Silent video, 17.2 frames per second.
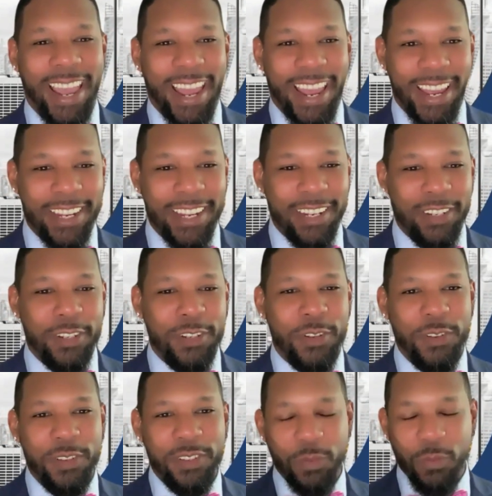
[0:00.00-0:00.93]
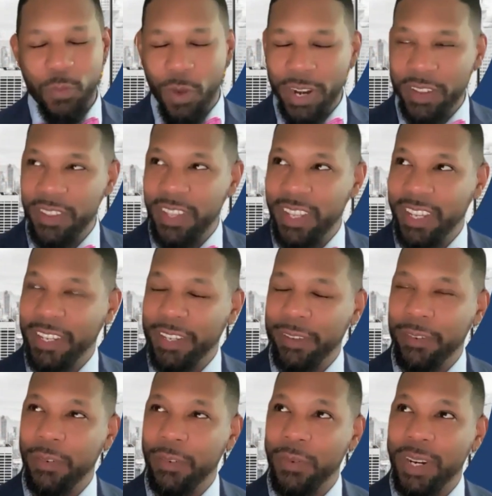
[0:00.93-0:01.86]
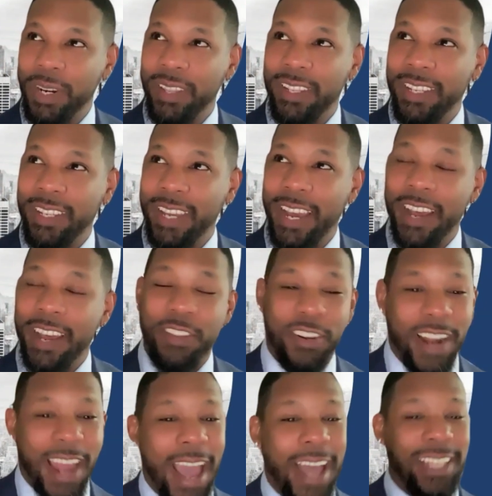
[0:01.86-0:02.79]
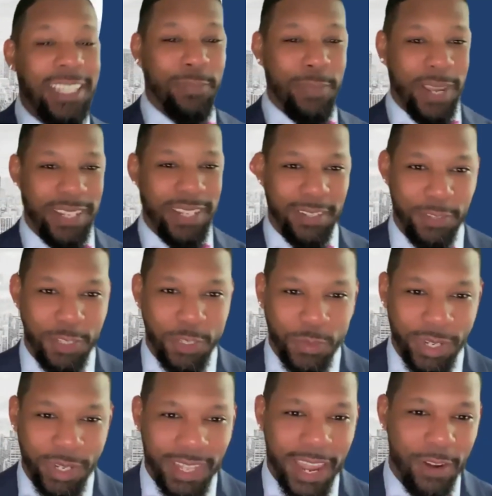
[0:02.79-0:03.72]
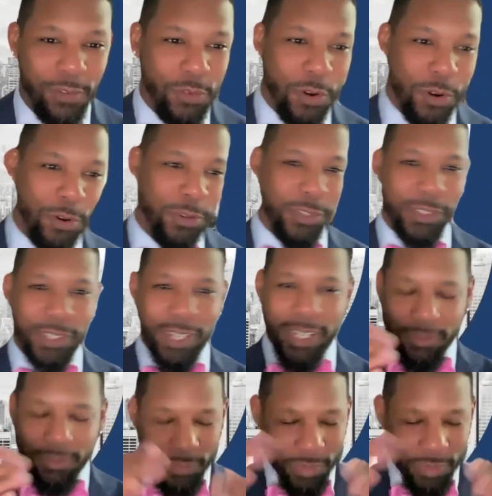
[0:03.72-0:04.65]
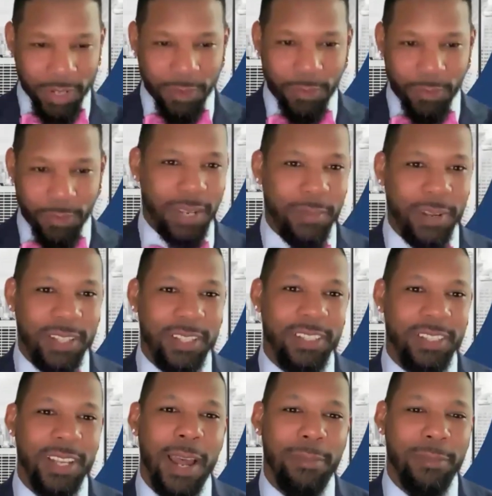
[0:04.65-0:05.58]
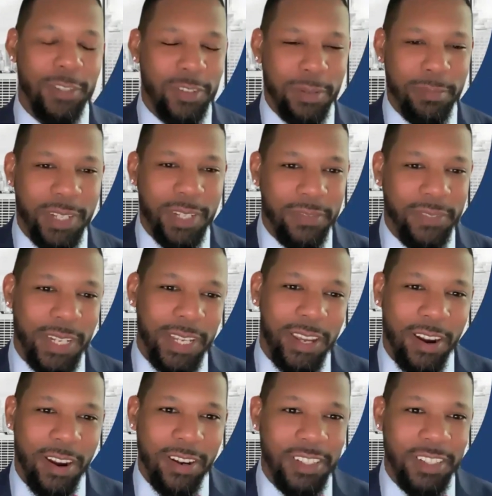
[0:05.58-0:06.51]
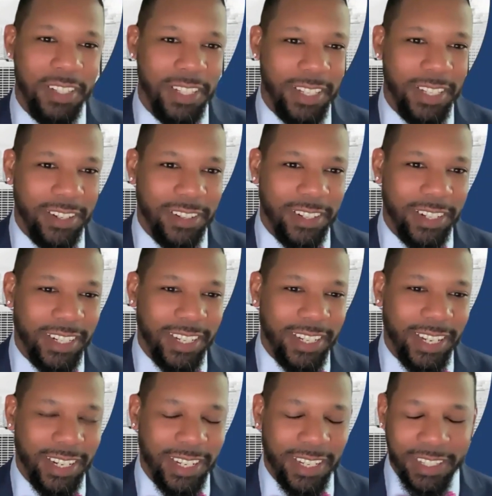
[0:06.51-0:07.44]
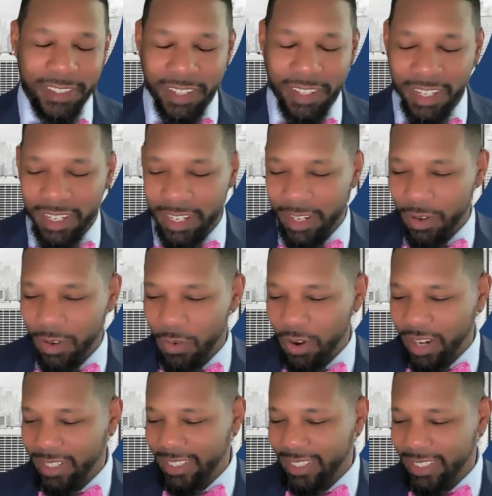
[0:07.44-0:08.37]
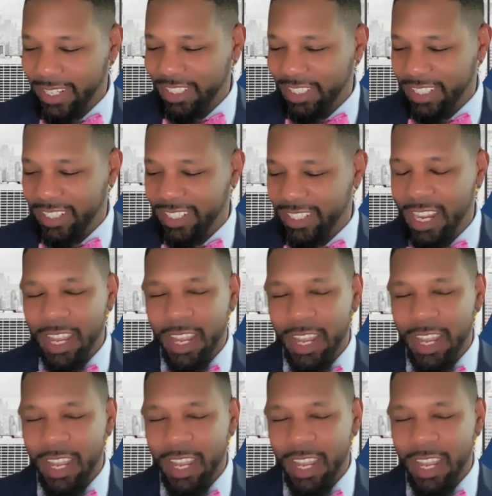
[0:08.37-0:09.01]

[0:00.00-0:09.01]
And one of the other aspects of doing that role is, we think about the job description of an ERG leader in an organization.